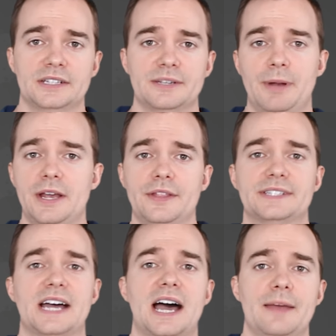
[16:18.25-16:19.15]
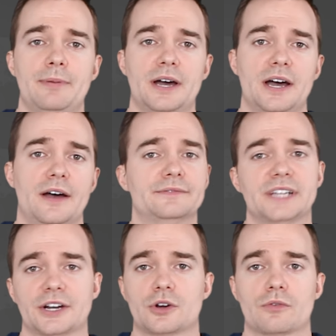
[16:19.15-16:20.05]
Depending on the type of
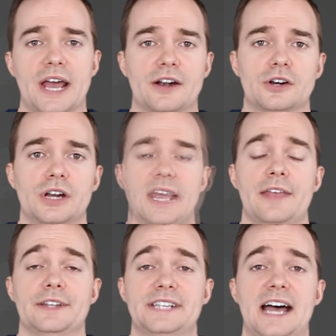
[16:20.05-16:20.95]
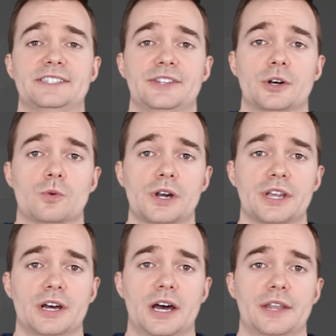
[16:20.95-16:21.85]
technical writer and the task that they're
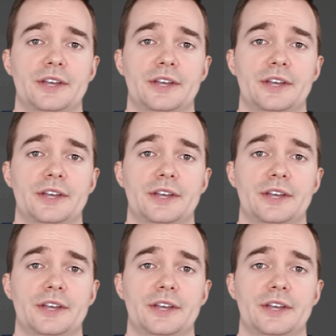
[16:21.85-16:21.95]
working on,